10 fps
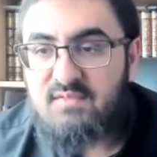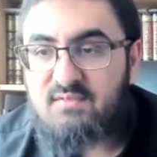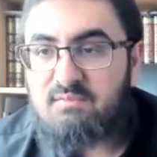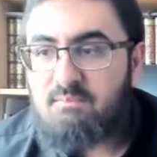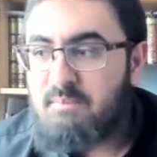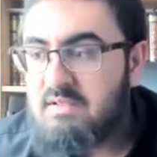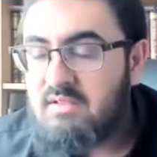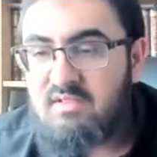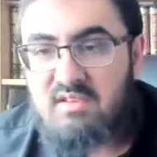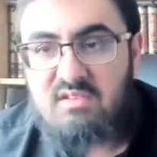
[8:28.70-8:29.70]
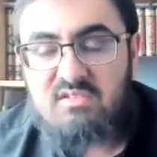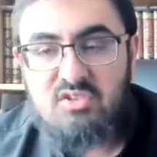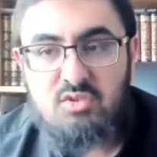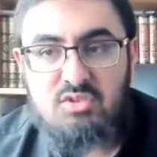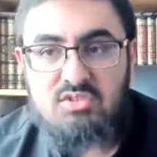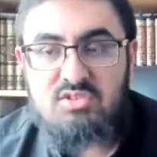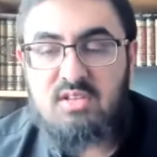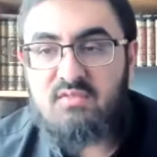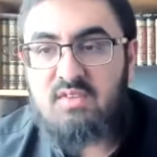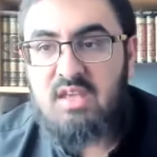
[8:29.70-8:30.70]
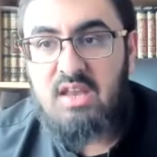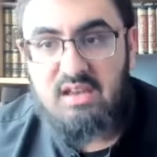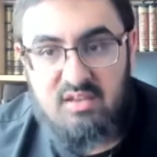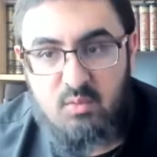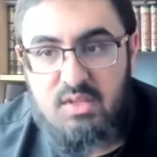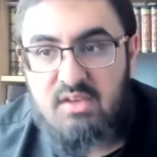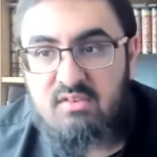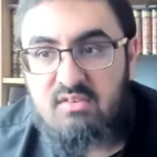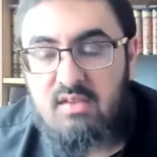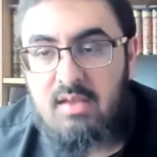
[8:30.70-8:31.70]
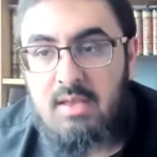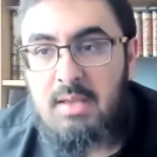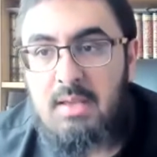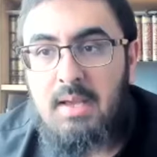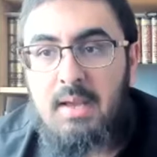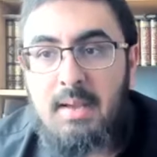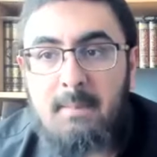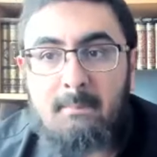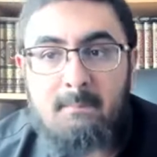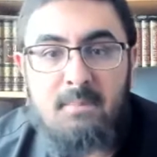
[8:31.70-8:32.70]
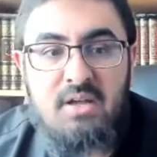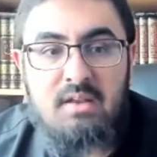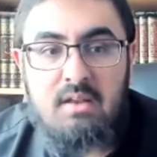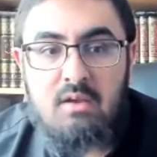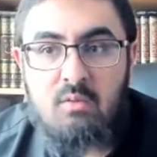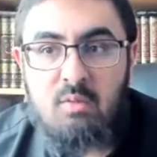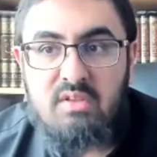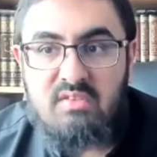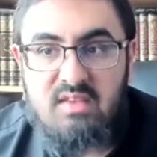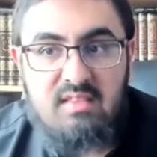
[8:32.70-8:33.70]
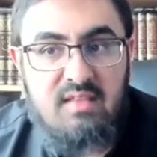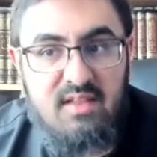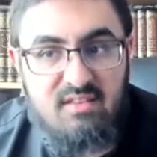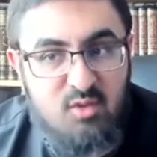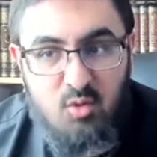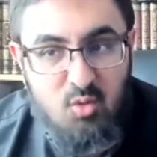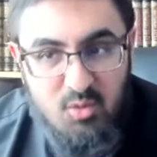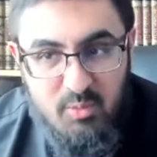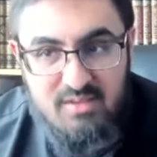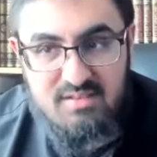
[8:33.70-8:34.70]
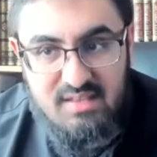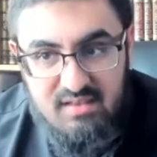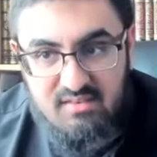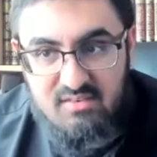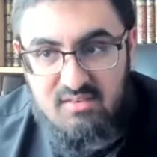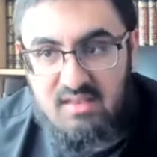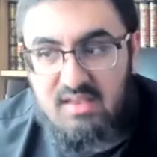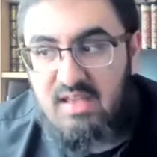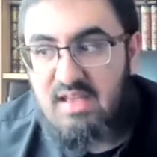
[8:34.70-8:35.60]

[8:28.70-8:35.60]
They've built these institutions, they've connected with us, but we'll see that that's not always the case.